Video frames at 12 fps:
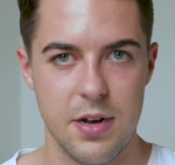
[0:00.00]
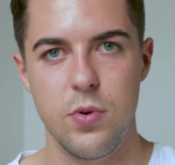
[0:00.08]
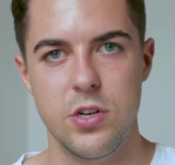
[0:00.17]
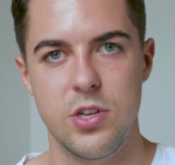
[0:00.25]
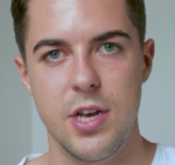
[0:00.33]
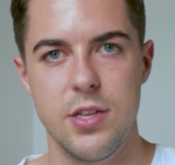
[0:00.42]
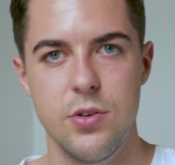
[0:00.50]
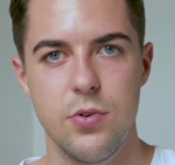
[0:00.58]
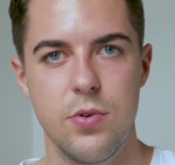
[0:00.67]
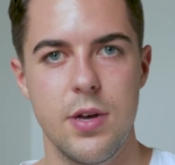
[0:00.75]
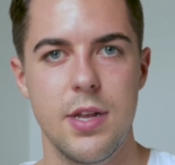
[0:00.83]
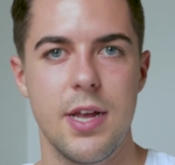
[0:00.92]
which they
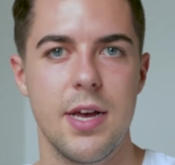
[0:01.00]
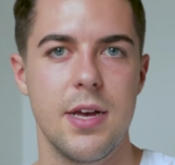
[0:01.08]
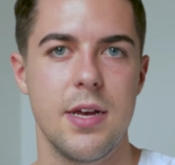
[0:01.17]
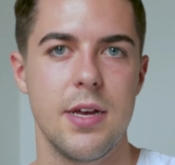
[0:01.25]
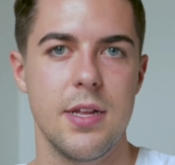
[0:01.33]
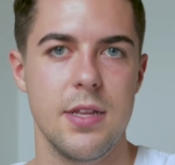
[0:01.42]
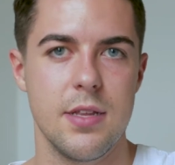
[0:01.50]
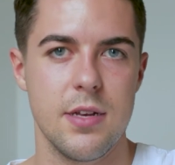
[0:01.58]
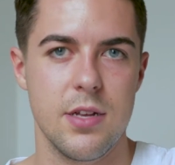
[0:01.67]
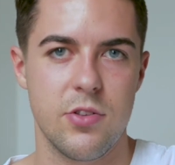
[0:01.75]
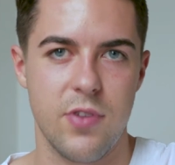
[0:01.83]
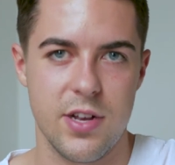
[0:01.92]
do in a in
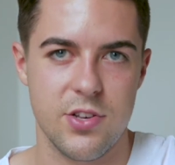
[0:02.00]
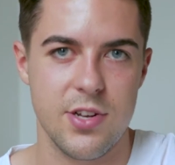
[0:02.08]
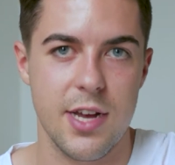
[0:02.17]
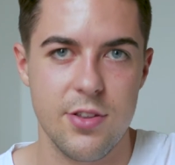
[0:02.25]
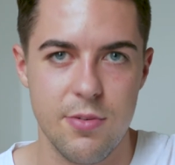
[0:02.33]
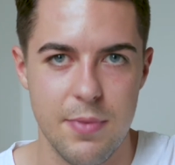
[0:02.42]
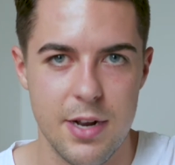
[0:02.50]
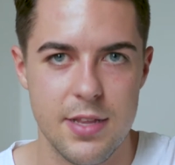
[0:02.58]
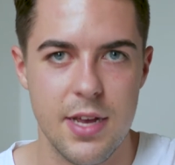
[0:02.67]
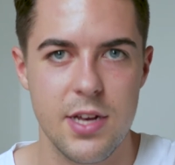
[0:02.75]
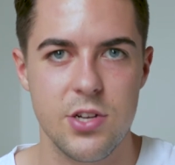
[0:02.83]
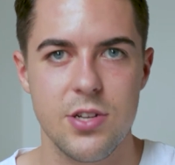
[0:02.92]
the transcendental
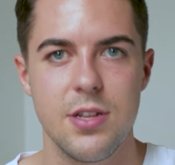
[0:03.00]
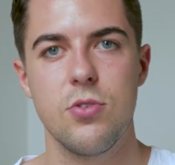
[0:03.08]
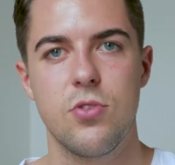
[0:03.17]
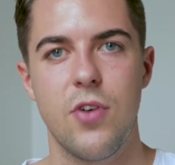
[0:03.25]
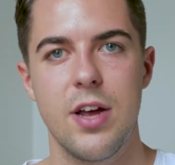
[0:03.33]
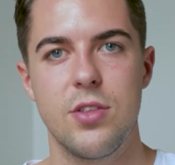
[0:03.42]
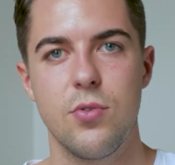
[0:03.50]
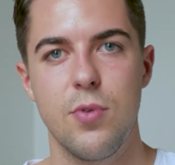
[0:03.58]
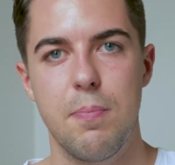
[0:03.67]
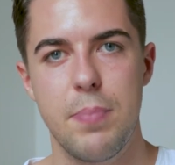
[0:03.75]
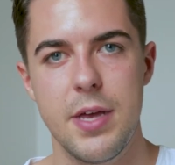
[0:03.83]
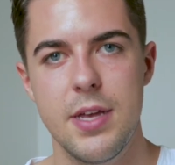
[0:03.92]
meditation. You try to
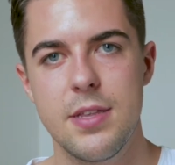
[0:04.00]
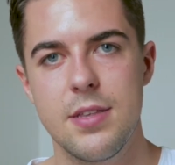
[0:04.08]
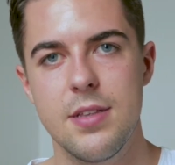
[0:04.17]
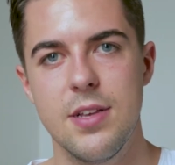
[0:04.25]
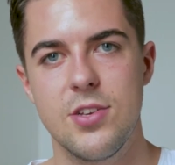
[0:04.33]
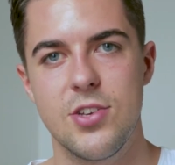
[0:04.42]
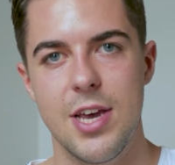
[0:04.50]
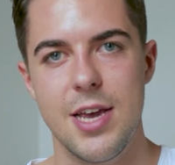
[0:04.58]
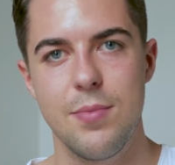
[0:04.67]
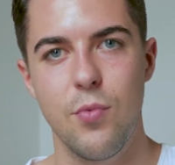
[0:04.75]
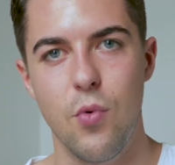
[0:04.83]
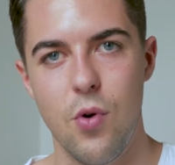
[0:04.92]
repeat the
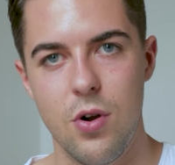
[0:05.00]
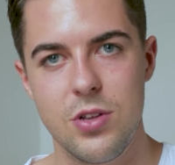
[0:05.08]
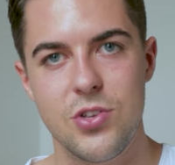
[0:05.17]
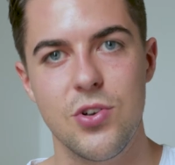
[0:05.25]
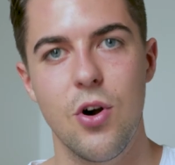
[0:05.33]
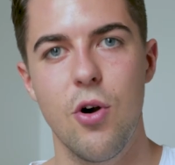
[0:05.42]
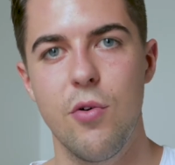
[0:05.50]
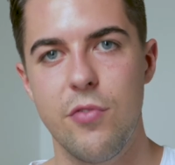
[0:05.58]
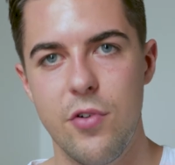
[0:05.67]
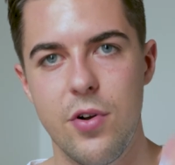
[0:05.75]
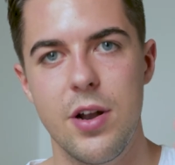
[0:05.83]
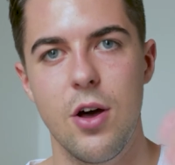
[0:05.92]
same words
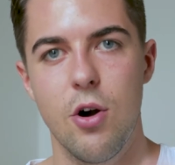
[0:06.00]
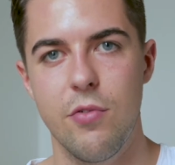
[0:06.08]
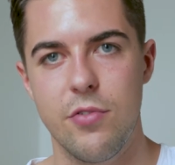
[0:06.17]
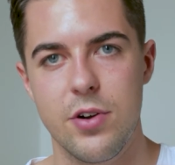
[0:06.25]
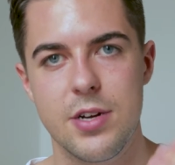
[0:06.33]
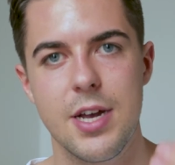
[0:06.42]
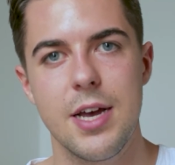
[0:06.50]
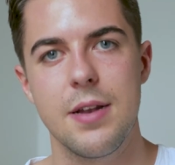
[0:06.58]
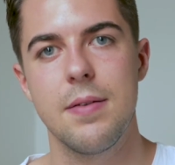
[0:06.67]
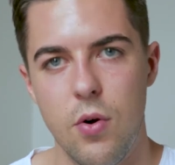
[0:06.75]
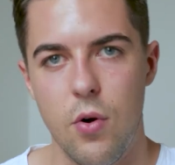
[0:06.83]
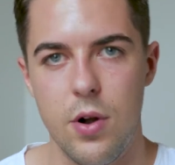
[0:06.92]
over and over
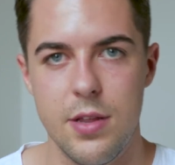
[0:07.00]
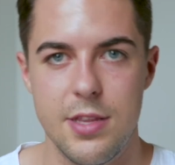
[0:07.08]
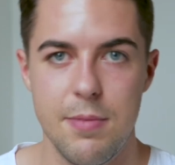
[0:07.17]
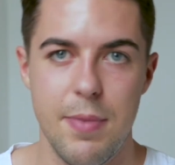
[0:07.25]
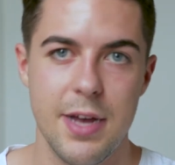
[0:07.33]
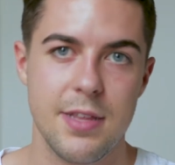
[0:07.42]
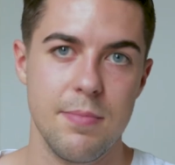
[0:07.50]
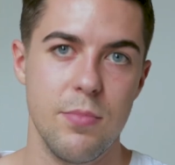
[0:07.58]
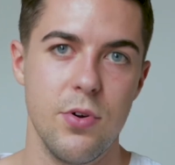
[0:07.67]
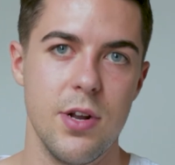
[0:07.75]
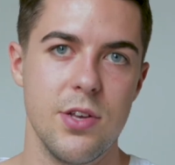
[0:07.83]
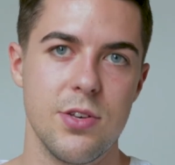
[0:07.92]
again. Or in Tibetan
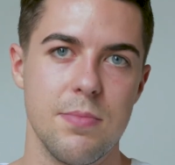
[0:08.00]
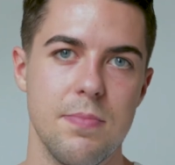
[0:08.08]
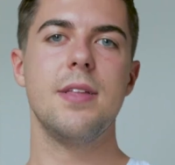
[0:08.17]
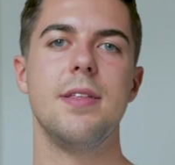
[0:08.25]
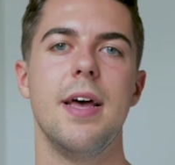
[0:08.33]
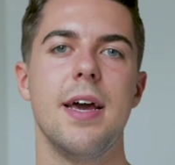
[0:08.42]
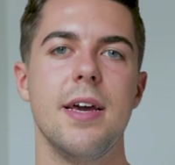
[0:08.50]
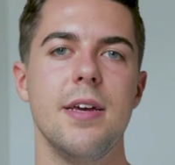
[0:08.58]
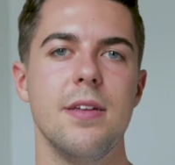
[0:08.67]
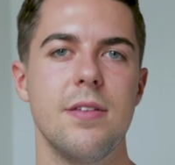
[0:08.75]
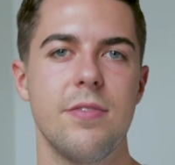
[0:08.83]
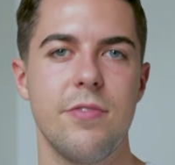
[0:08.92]
Buddhism,
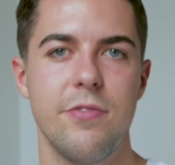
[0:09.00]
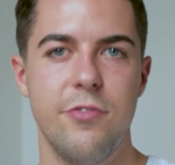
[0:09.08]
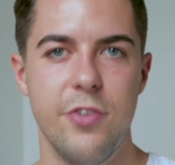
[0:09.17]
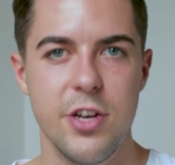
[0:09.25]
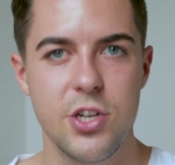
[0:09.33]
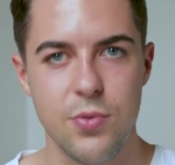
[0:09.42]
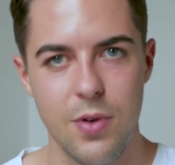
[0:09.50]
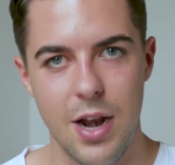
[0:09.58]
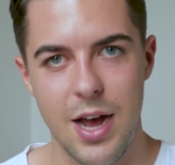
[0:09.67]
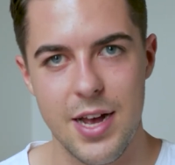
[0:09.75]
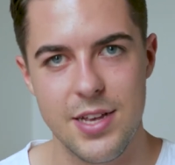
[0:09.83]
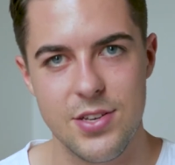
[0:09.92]
they
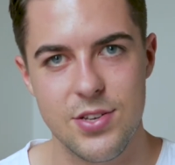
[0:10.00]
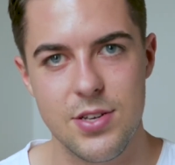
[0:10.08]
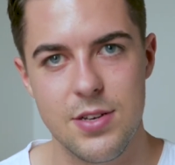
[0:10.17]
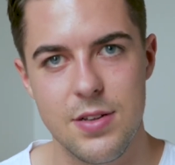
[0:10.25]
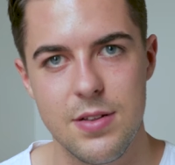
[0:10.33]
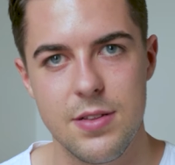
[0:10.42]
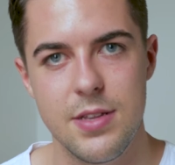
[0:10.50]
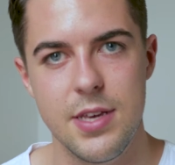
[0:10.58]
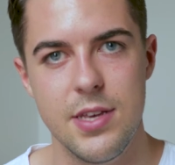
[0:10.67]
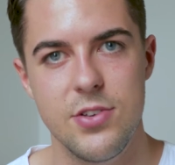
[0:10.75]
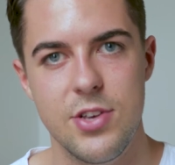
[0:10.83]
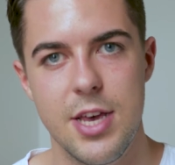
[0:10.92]
visualize
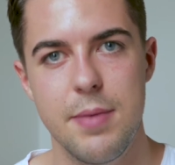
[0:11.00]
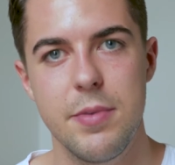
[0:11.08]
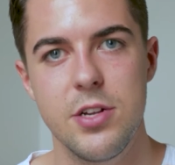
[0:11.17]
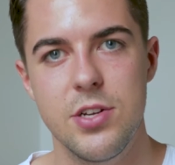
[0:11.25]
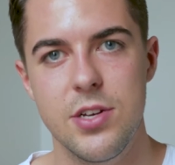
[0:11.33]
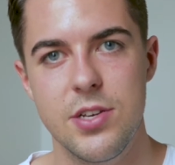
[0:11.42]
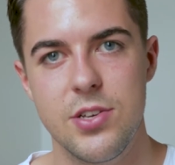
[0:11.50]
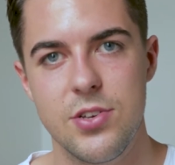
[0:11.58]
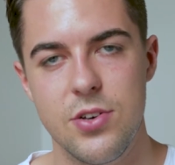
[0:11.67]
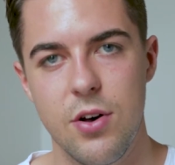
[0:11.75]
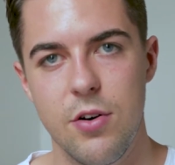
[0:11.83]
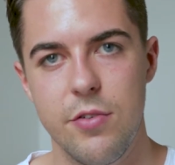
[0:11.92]
these images
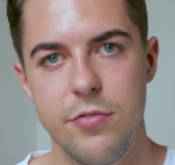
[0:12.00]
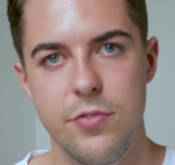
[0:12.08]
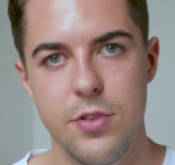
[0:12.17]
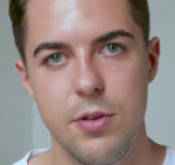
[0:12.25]
of